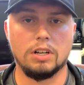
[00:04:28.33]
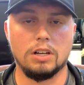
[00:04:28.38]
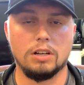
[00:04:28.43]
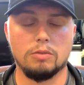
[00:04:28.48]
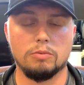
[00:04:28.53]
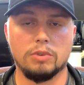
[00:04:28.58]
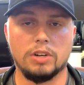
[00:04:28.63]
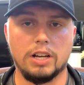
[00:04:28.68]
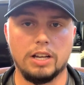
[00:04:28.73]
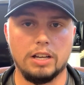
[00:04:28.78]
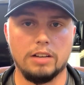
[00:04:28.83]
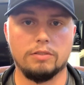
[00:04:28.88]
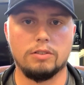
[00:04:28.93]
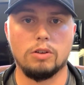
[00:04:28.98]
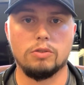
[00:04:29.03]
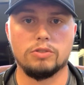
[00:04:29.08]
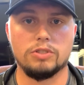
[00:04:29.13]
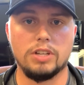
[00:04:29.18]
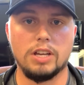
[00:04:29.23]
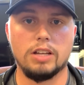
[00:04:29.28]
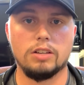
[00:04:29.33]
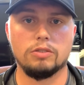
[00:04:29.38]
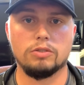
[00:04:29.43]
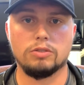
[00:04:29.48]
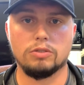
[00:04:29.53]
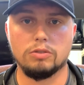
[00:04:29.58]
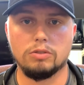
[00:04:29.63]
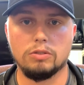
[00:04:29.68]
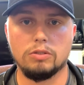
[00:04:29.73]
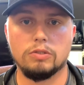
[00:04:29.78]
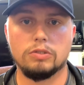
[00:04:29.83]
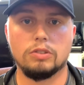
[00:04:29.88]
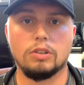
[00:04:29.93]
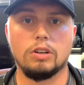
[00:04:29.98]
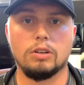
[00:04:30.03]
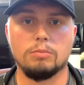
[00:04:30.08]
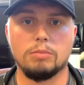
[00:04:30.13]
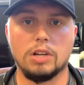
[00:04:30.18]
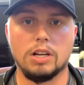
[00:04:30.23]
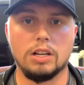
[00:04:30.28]
when I have Coach Daniels, who you
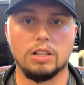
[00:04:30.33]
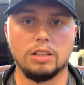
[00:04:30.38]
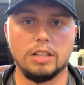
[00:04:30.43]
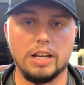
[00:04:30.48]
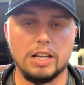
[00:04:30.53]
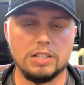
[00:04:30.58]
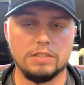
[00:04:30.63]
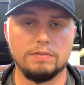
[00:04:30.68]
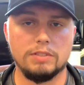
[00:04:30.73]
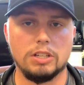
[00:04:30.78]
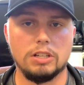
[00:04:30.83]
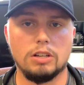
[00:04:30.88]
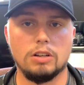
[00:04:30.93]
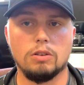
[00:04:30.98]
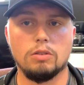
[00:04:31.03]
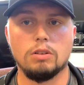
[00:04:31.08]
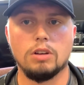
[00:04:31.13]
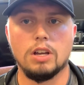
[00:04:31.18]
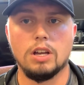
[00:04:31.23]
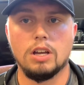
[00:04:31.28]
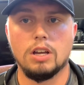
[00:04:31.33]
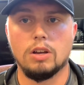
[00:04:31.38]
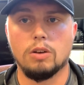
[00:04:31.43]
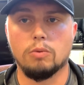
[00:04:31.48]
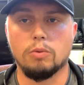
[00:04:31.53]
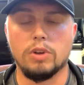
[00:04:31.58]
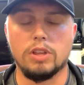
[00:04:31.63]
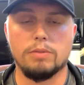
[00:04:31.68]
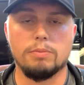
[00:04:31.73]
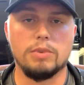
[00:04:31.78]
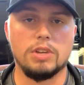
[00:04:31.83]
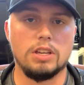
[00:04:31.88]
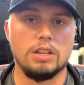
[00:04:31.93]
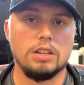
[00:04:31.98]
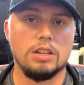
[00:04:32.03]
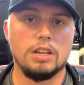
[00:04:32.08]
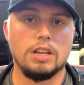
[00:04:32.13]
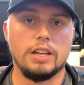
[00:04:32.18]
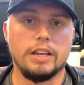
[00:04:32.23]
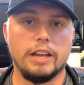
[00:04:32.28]
saw in my last video, with me
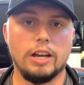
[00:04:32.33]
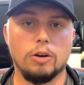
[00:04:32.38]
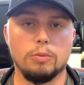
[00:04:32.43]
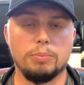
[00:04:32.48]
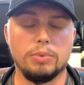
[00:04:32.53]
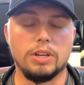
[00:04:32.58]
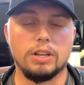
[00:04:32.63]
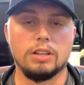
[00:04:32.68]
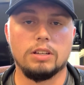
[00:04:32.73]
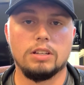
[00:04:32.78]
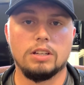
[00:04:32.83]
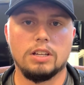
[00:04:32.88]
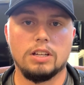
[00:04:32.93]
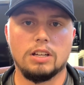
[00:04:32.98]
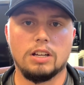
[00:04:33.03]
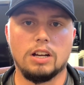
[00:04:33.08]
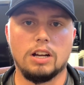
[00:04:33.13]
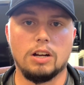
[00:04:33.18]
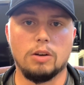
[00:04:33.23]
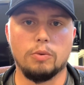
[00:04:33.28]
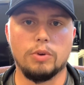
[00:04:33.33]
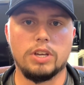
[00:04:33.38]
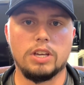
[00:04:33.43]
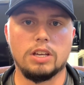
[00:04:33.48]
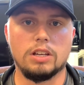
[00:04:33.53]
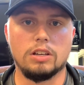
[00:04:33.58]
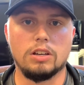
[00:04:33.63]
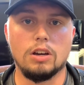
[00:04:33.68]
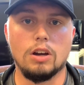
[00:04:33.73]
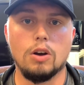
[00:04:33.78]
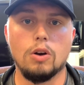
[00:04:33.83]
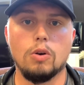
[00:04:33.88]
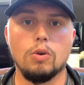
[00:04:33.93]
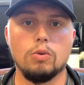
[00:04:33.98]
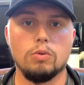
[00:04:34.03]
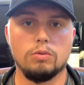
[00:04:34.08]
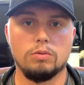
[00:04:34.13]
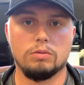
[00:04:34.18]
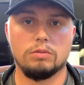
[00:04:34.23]
helping, we can go,